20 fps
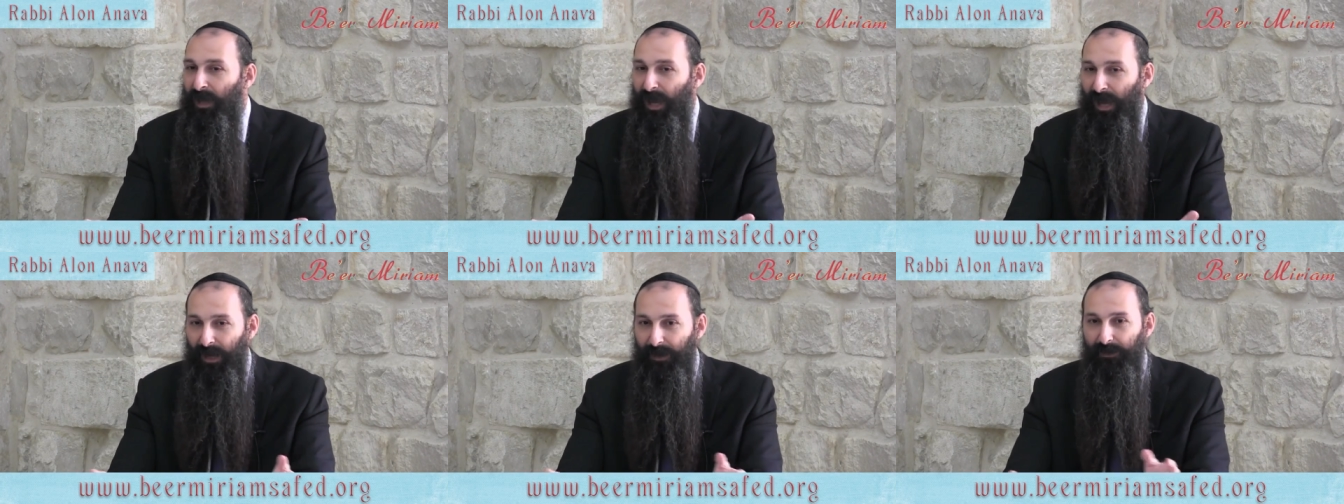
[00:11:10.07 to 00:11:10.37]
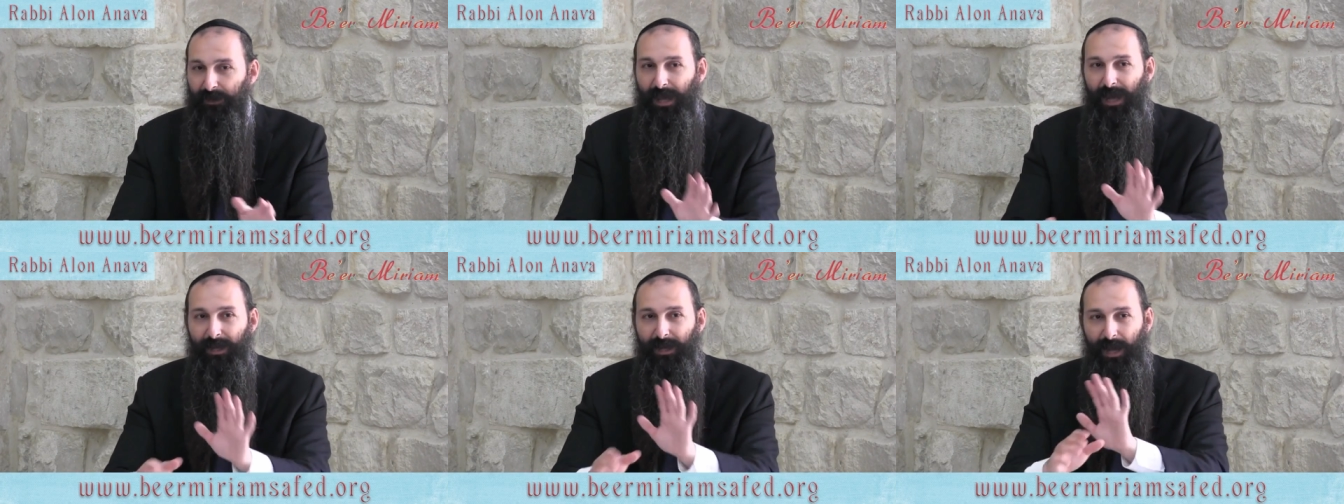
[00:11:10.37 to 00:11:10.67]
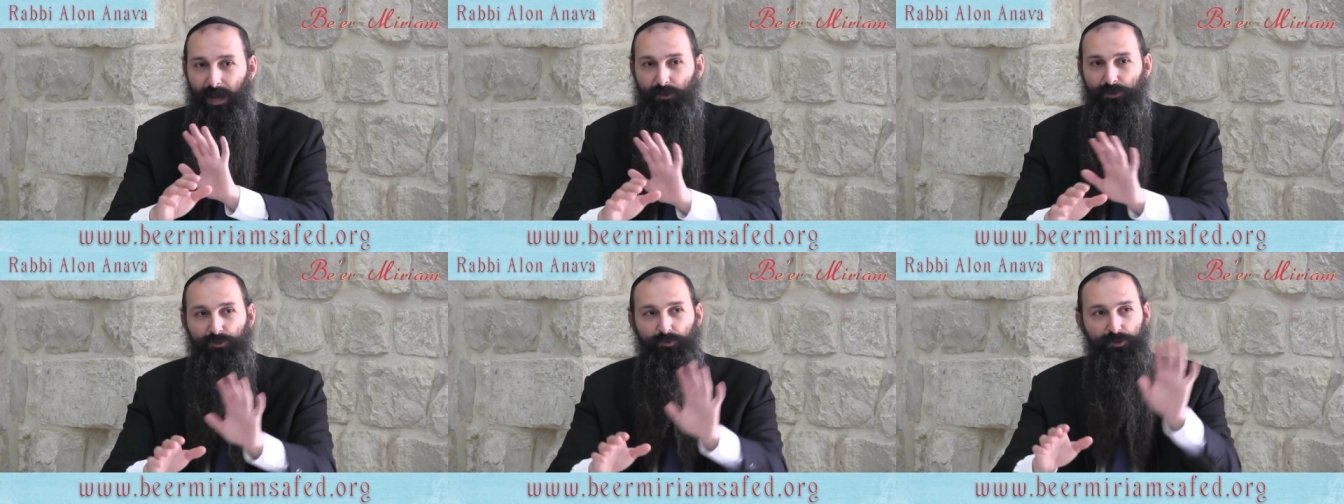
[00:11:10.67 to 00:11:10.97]
And that
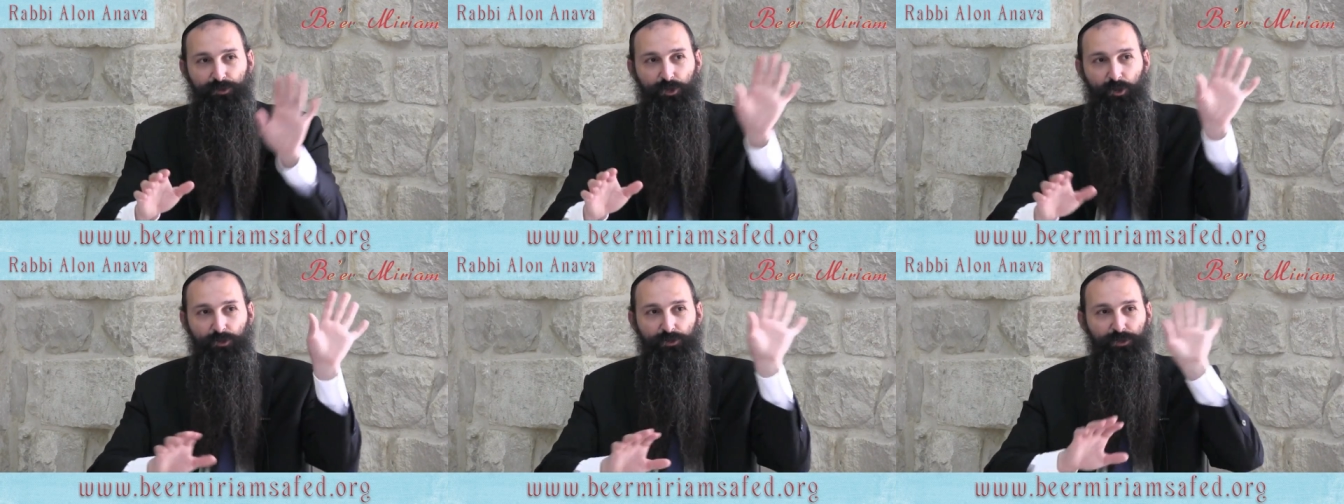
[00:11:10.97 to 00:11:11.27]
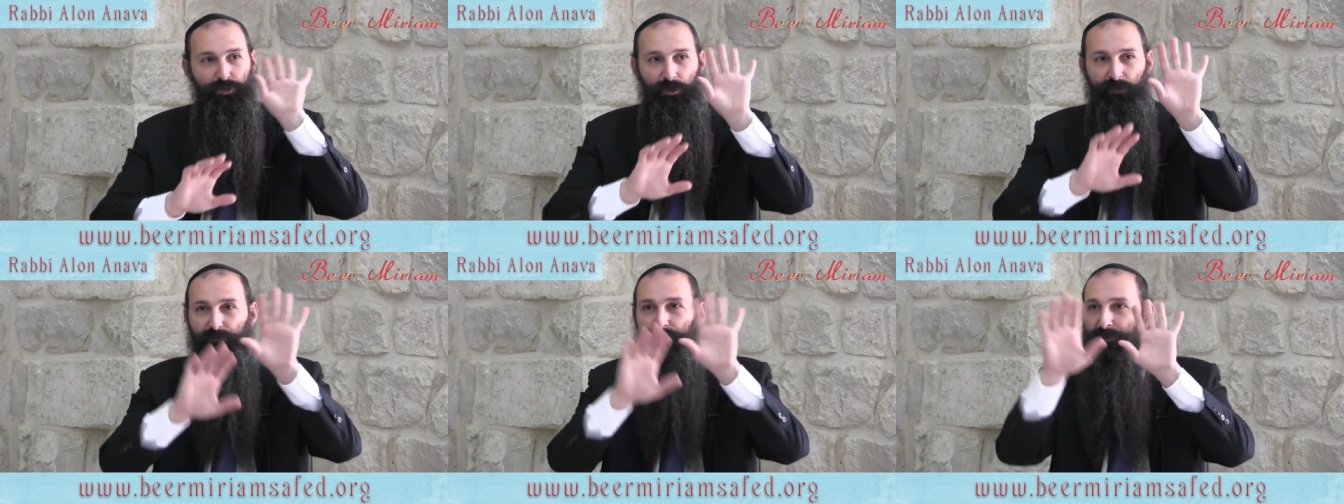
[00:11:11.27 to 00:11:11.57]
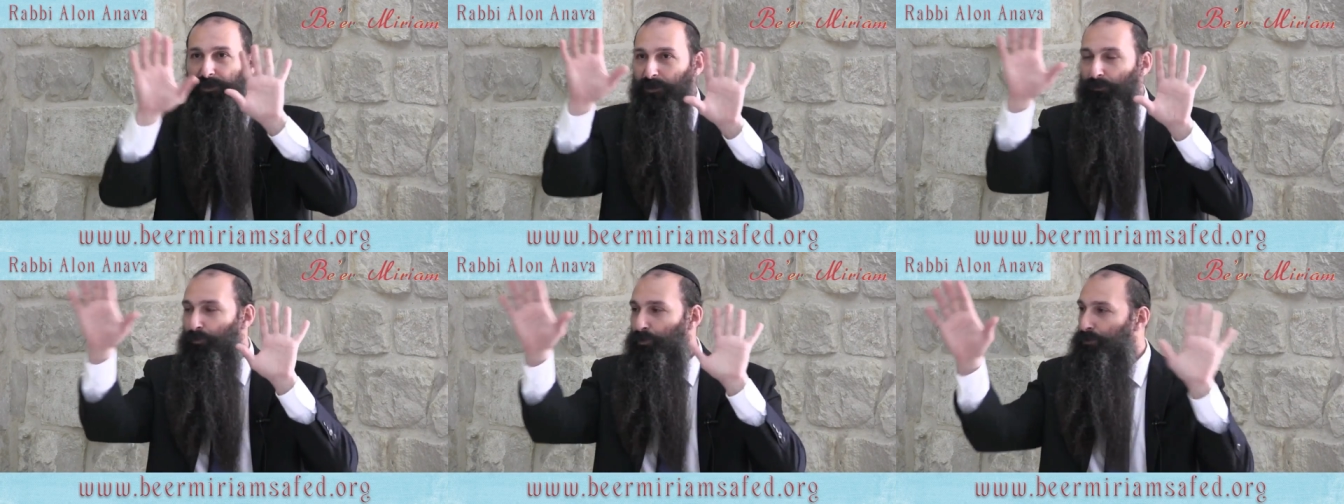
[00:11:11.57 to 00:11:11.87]
house was also,
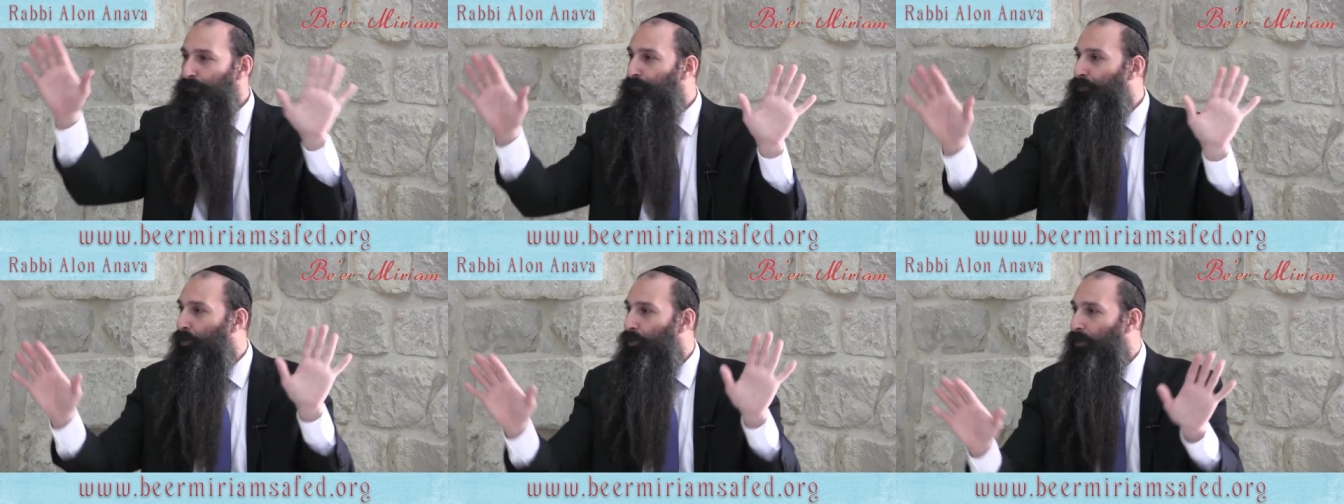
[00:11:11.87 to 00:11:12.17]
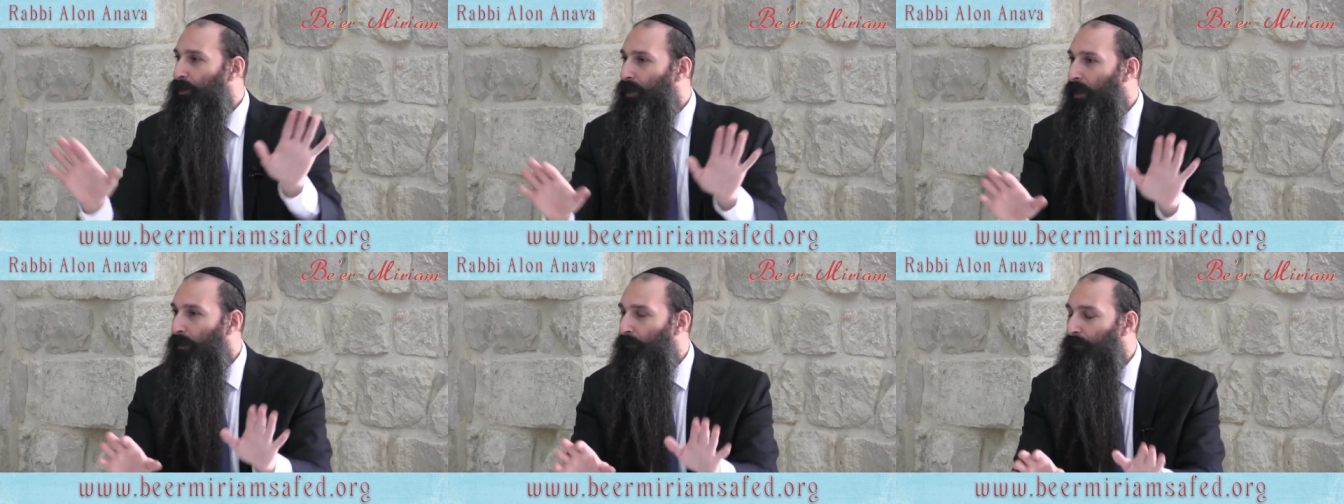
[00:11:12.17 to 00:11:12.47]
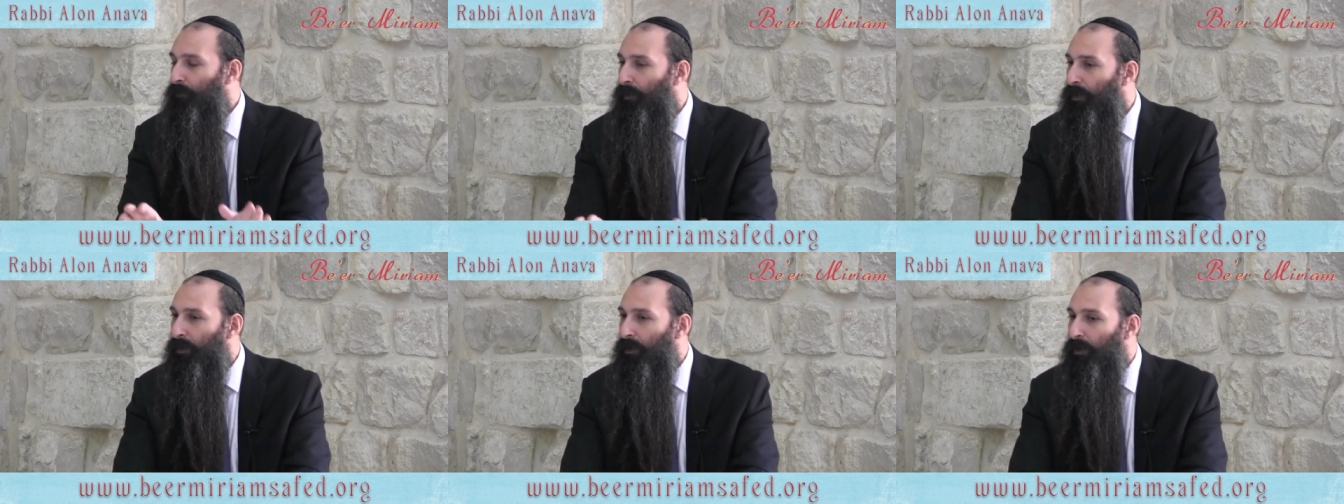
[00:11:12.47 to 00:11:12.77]
everything was boarded
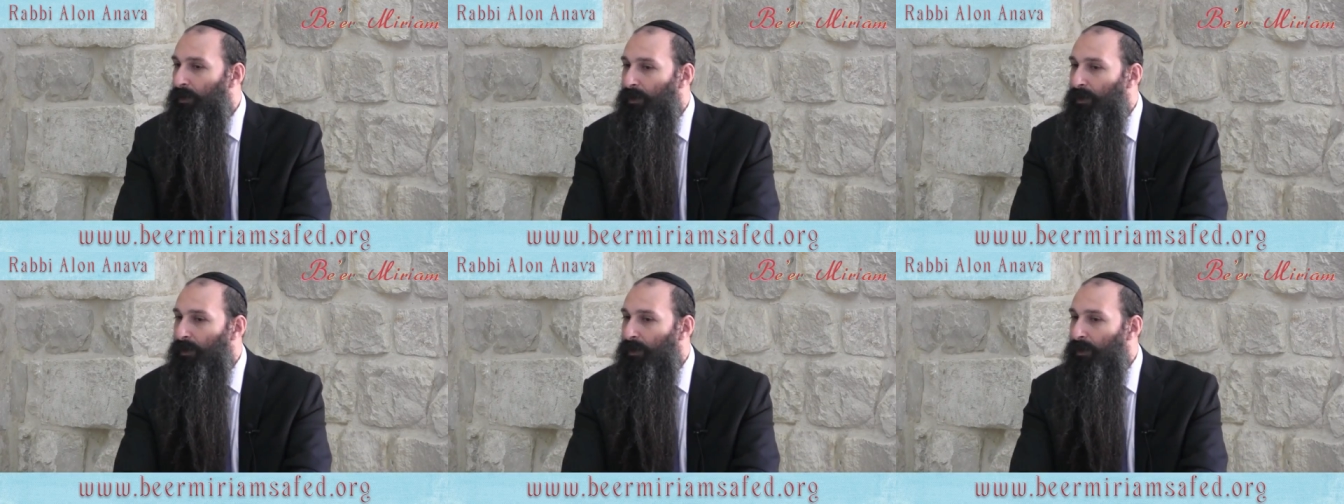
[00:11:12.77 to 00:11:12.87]
up.